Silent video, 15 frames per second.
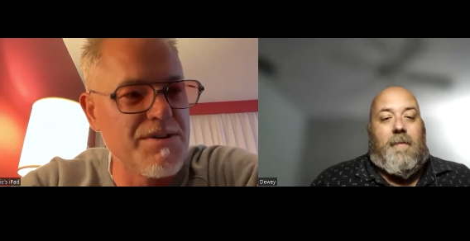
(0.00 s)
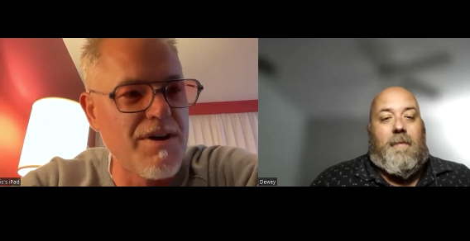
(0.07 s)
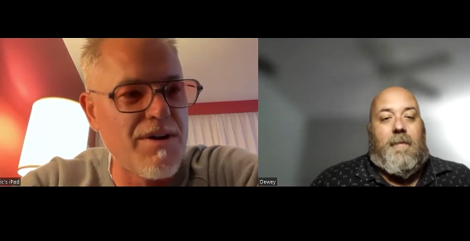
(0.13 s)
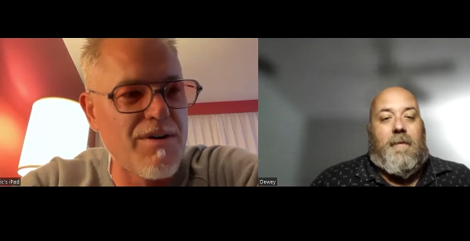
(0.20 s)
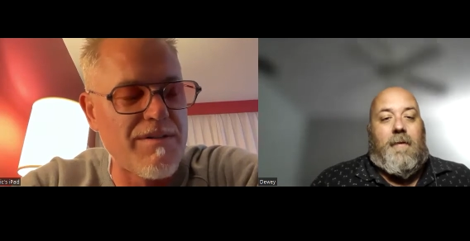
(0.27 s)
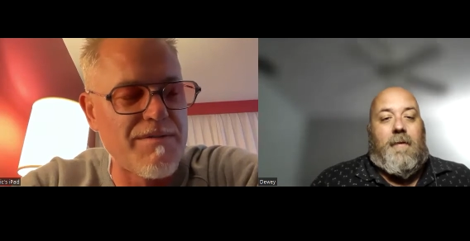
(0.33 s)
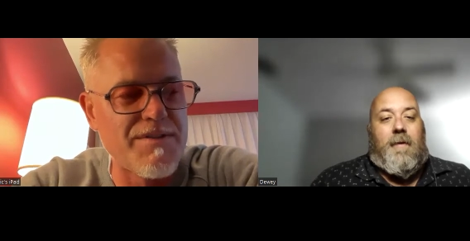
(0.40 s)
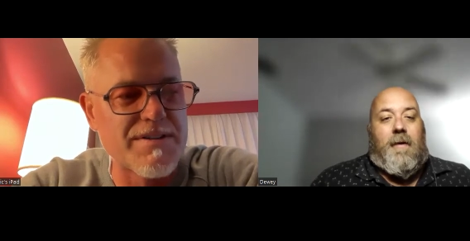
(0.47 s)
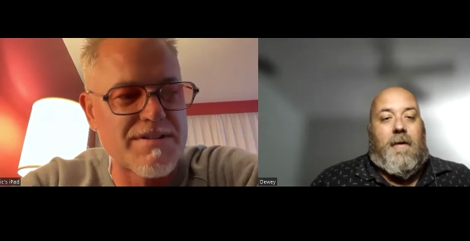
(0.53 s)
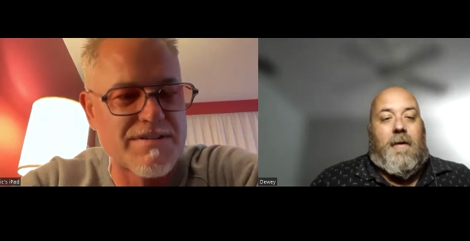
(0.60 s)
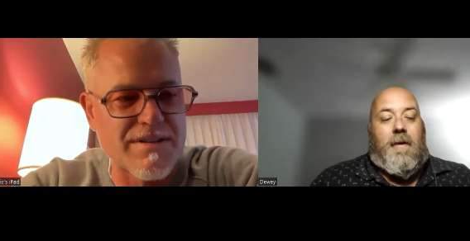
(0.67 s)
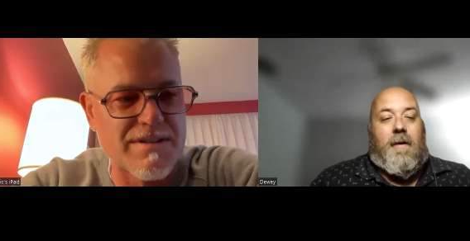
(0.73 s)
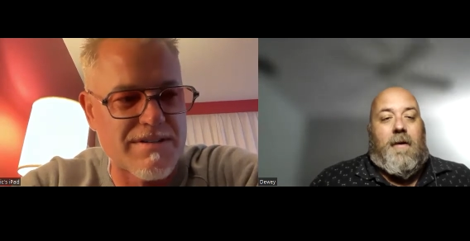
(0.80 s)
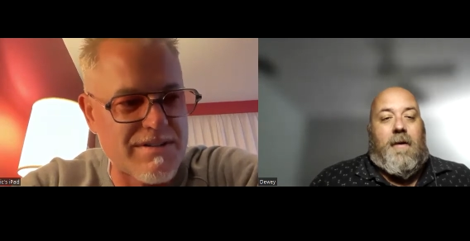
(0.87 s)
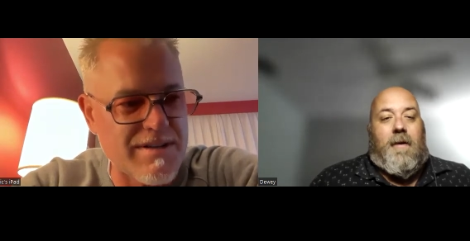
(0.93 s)
Speaker 1: know of the
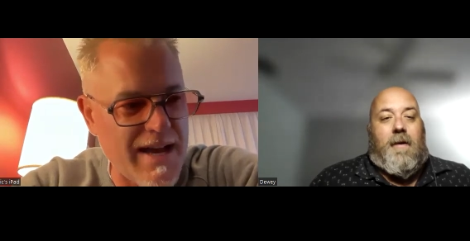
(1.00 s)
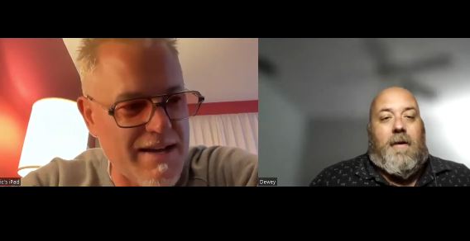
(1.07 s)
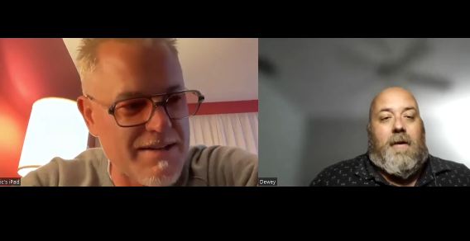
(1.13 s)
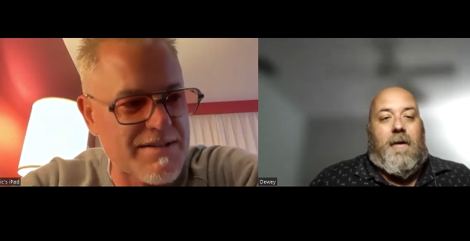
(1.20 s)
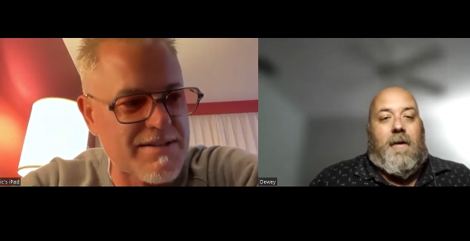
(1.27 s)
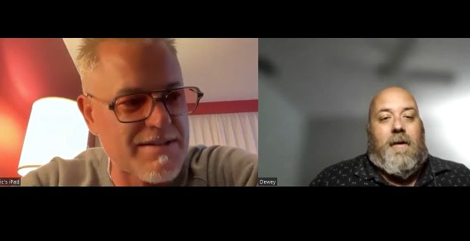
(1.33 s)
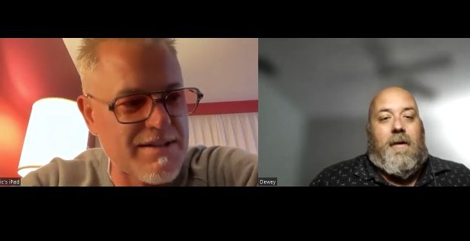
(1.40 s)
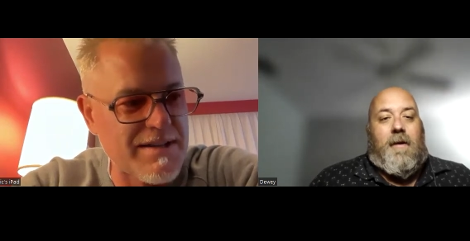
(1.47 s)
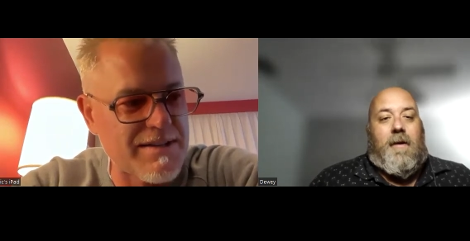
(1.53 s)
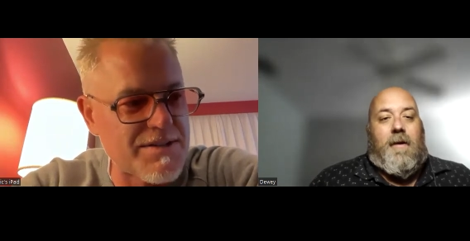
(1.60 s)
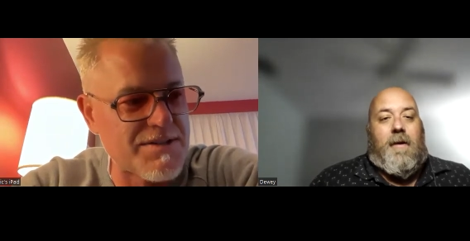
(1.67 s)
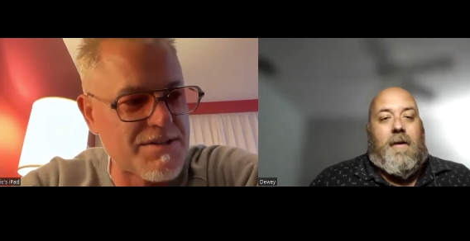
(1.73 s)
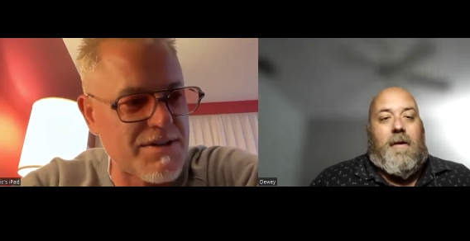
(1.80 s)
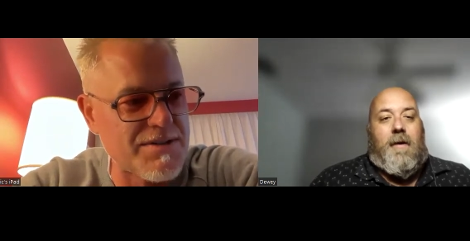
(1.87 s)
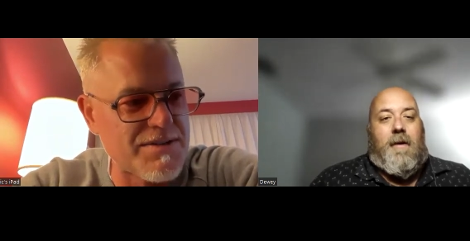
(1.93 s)
success that the
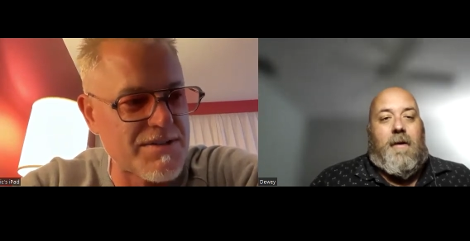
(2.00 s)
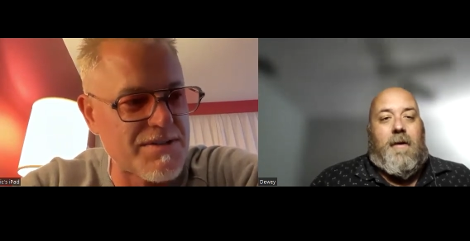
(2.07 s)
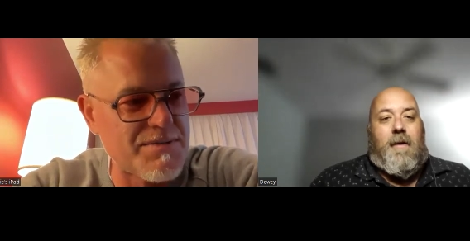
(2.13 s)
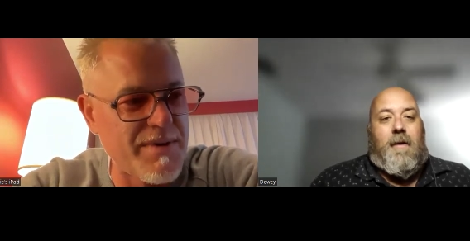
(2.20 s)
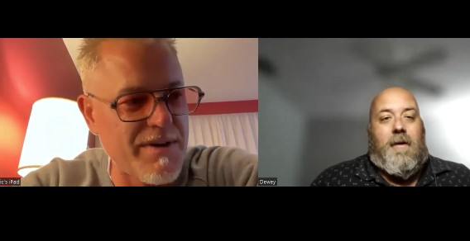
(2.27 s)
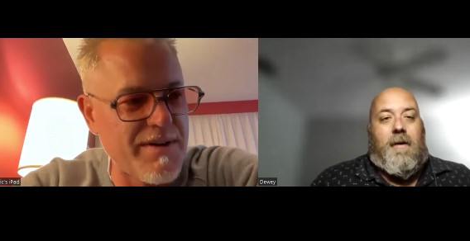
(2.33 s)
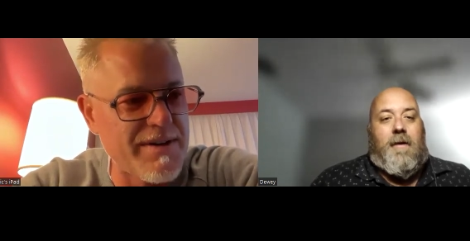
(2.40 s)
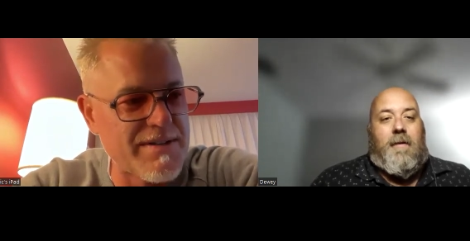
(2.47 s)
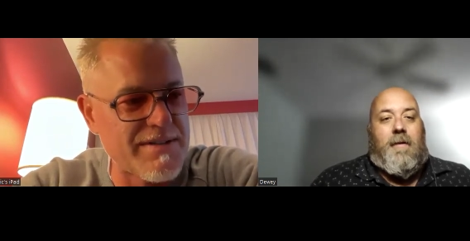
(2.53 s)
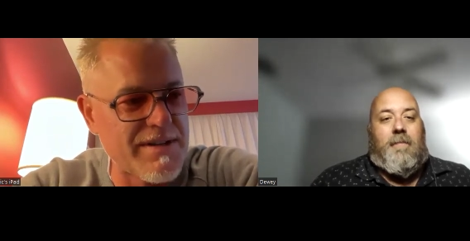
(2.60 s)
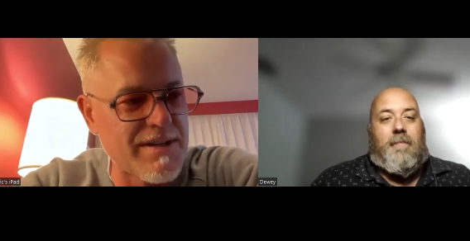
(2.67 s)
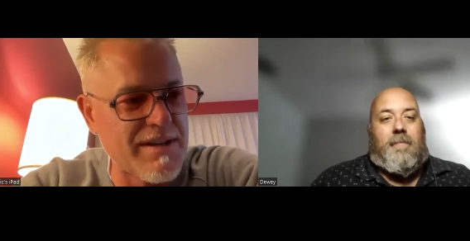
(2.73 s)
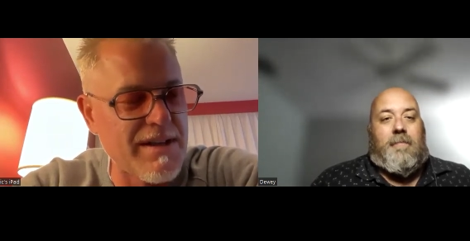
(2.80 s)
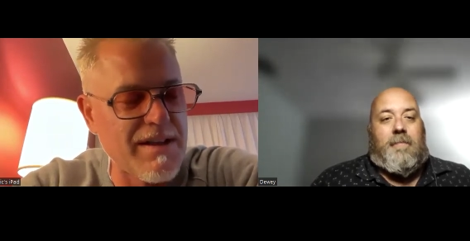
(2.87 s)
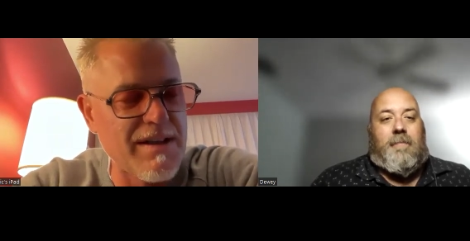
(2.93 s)
show is experiencing.